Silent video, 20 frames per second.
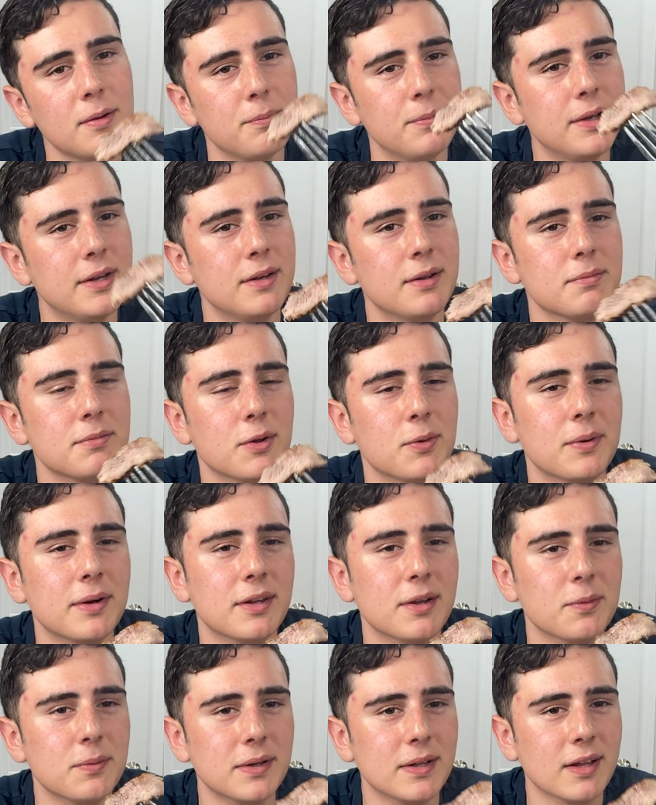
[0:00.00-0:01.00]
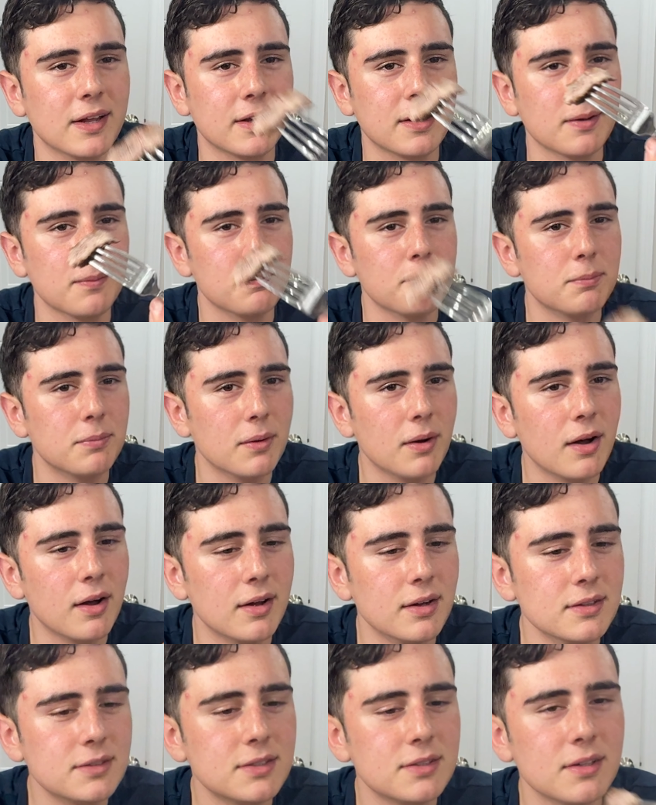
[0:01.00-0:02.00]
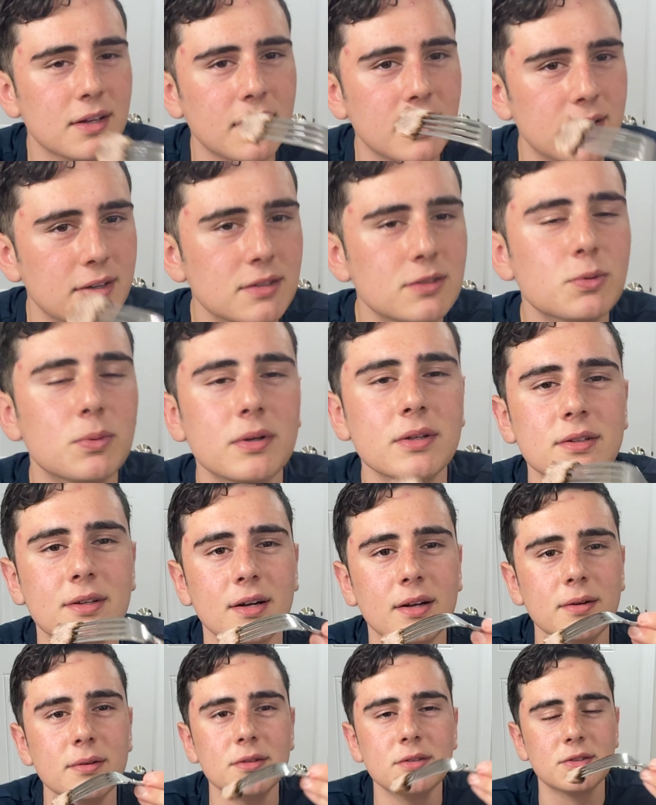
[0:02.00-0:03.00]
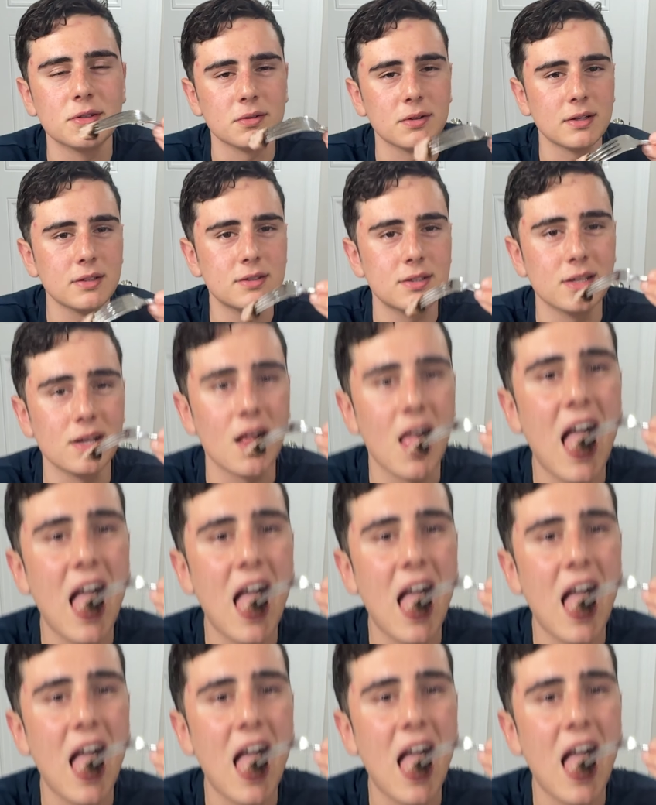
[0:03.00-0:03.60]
medium the way that we like it, but it is well done, so let's see.